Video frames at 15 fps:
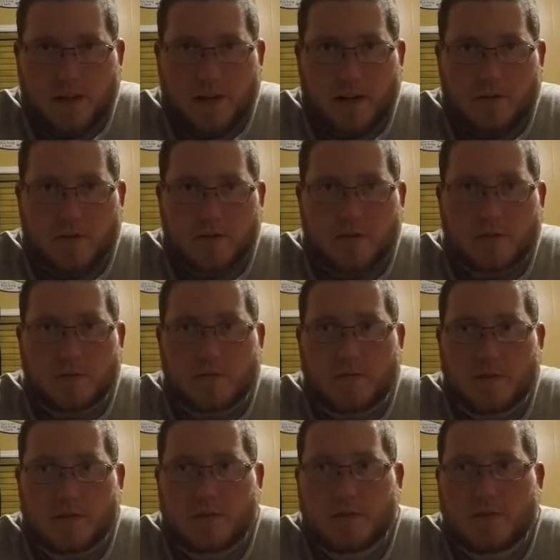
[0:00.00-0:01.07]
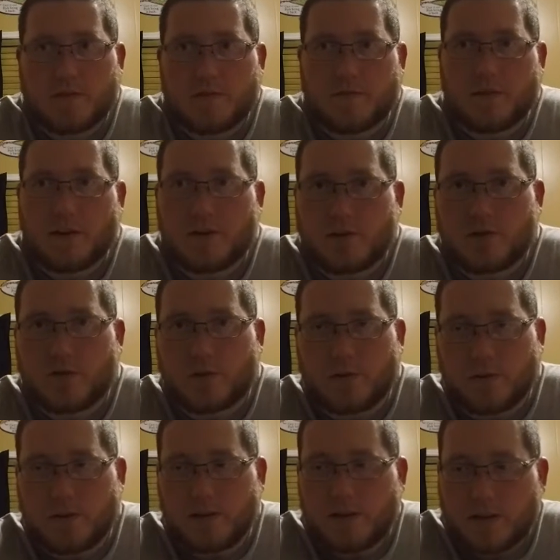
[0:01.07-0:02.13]
out to do some fishing very
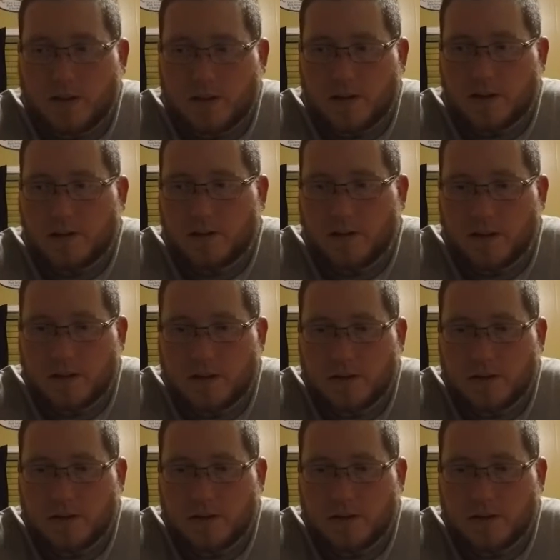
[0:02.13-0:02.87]
shortly and